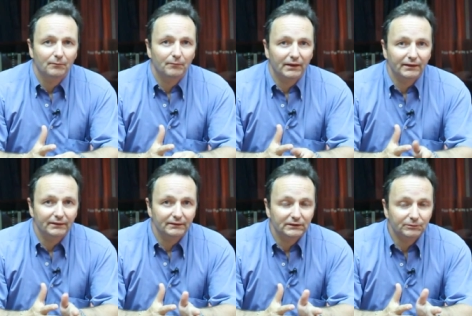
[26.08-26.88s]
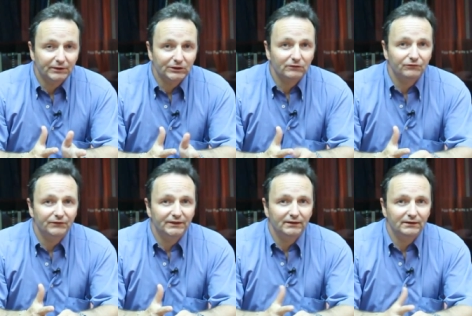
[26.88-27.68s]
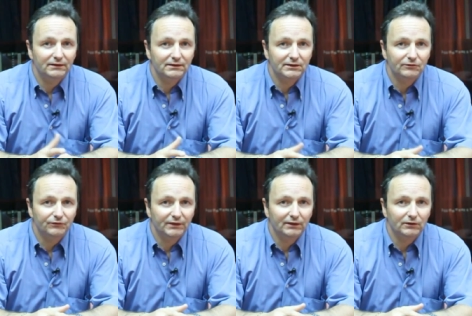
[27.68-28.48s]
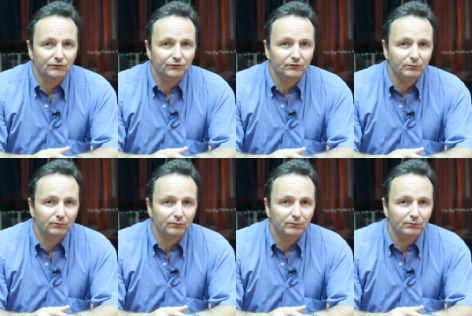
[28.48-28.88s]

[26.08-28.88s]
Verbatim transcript: My special field is the field of